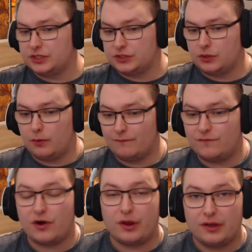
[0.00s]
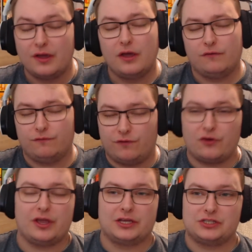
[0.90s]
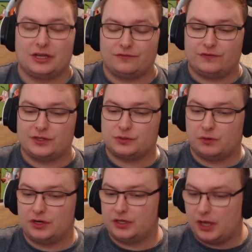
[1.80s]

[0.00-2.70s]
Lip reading: So I'm very, very excited for this one.